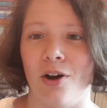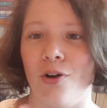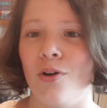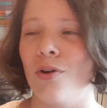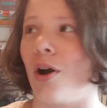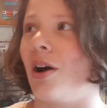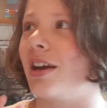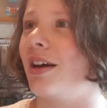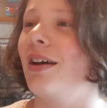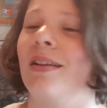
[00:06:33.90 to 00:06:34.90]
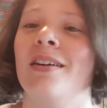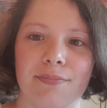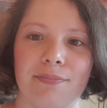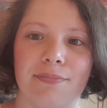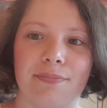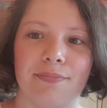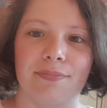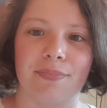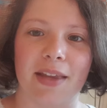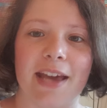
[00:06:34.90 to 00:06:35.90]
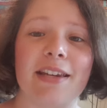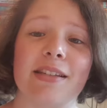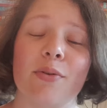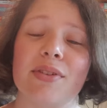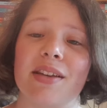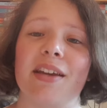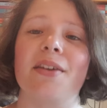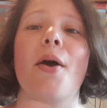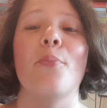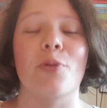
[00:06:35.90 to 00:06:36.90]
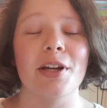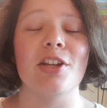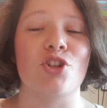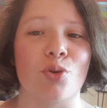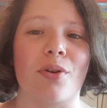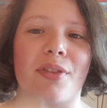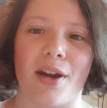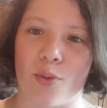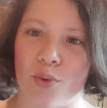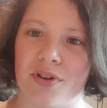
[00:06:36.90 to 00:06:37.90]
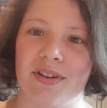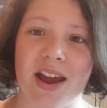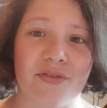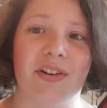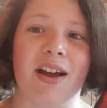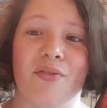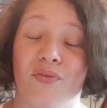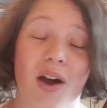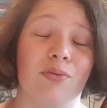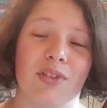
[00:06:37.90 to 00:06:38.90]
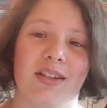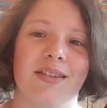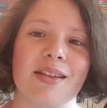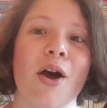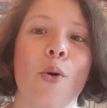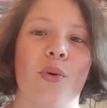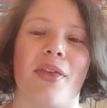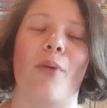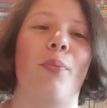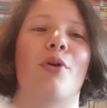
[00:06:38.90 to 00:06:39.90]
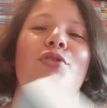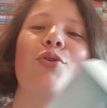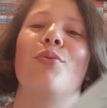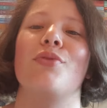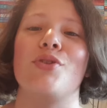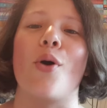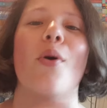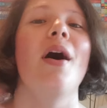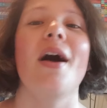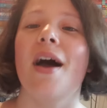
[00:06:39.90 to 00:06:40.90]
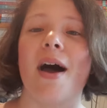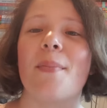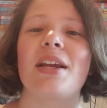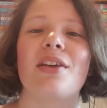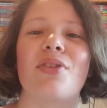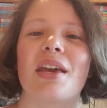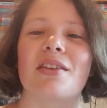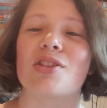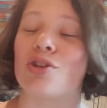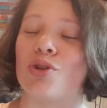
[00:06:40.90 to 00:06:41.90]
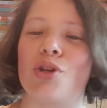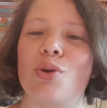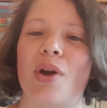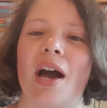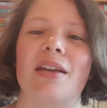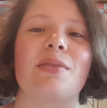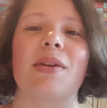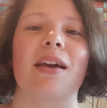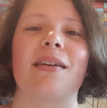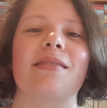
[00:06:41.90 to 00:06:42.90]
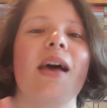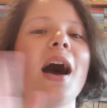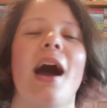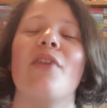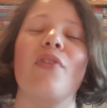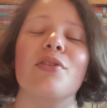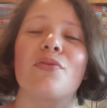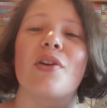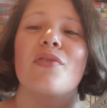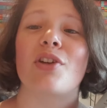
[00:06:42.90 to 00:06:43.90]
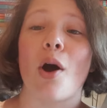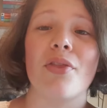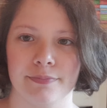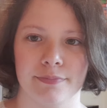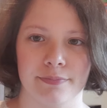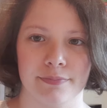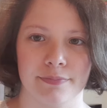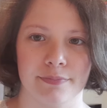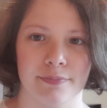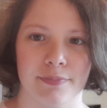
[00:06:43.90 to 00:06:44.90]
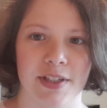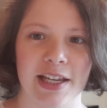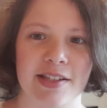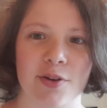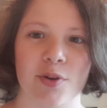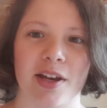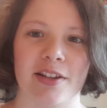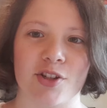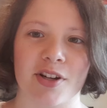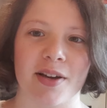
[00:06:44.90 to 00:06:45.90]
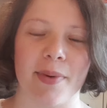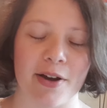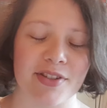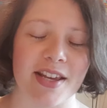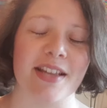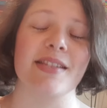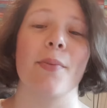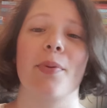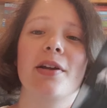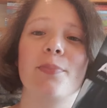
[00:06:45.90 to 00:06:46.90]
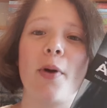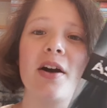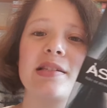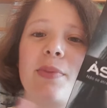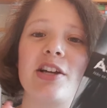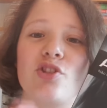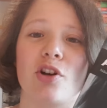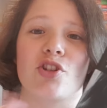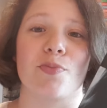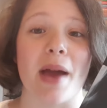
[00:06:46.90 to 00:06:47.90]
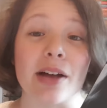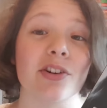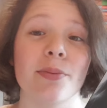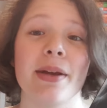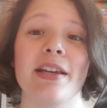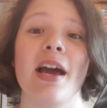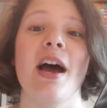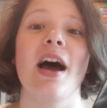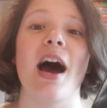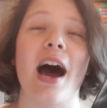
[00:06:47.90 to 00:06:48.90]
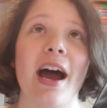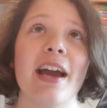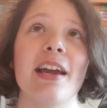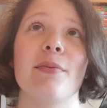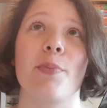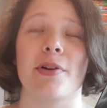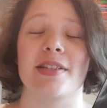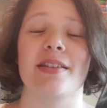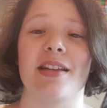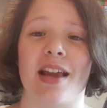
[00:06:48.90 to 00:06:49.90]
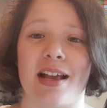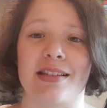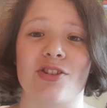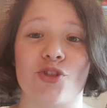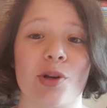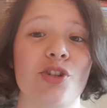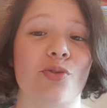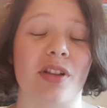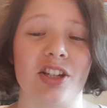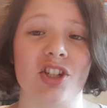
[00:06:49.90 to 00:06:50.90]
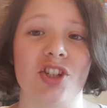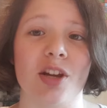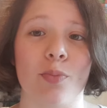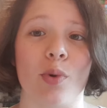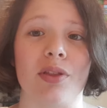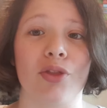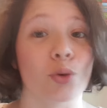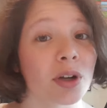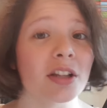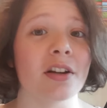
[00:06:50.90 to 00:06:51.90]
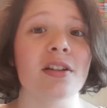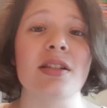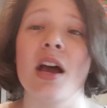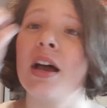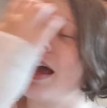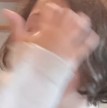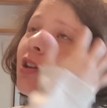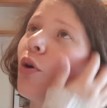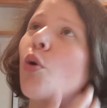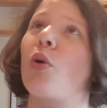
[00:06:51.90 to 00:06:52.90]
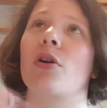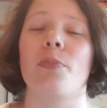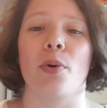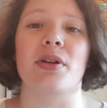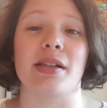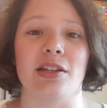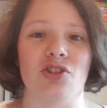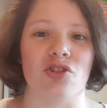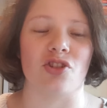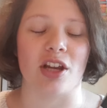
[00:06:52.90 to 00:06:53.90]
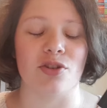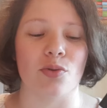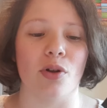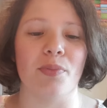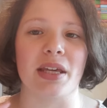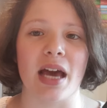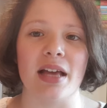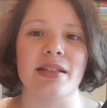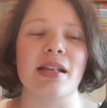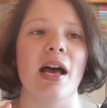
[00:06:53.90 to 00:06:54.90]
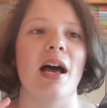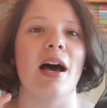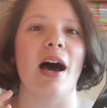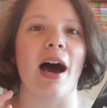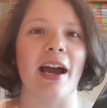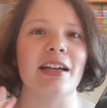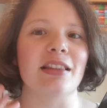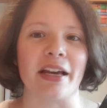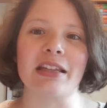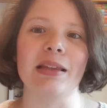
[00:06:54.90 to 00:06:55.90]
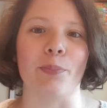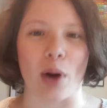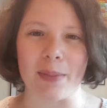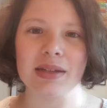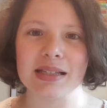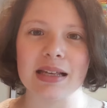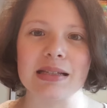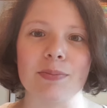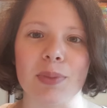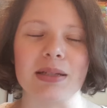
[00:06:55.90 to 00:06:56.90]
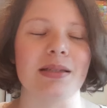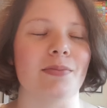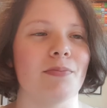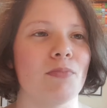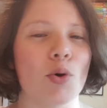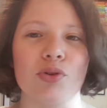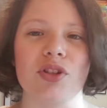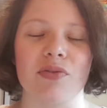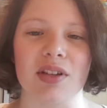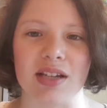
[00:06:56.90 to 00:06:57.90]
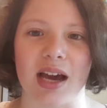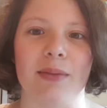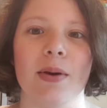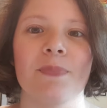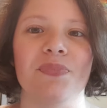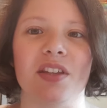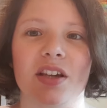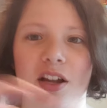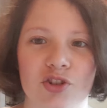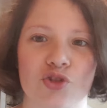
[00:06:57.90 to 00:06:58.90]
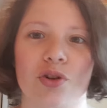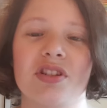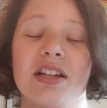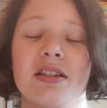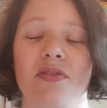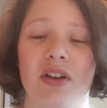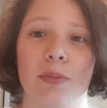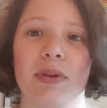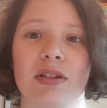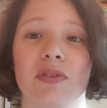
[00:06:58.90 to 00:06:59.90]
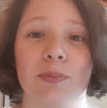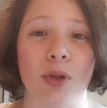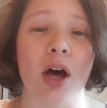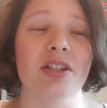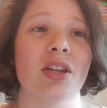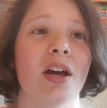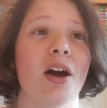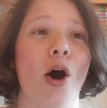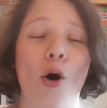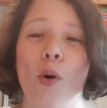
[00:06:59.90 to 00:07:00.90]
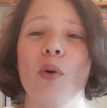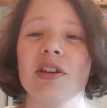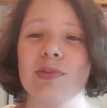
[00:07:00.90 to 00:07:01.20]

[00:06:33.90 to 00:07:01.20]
Oh god. And as I was saying, pretty sure that I would never have found these without BookTube. So many thanks to you guys, because I found a favorite author because of you. The next one that I talk about is Bird Box by Josh Malerman. I am a person that has a strange relationship with thrillers and horror books in general, because I like the premises, but most of the time the construct and development of the plot always